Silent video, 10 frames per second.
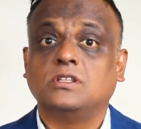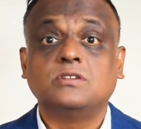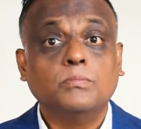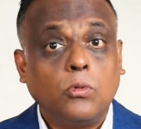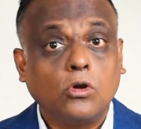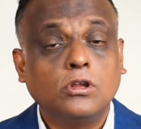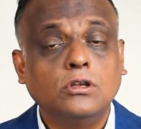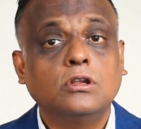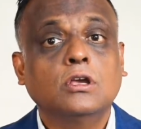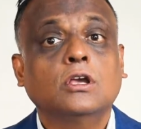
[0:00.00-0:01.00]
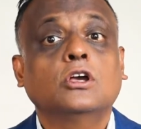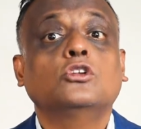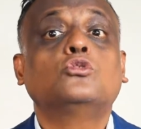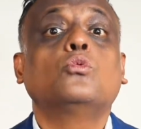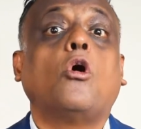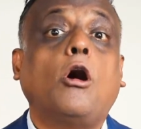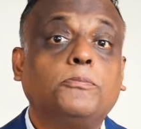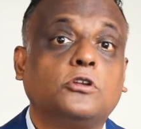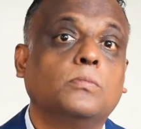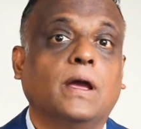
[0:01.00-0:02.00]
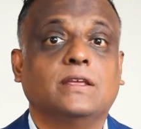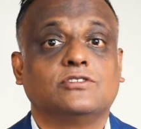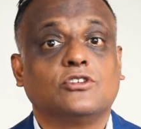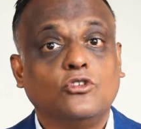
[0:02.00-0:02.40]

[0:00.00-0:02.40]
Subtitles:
It's important to optimize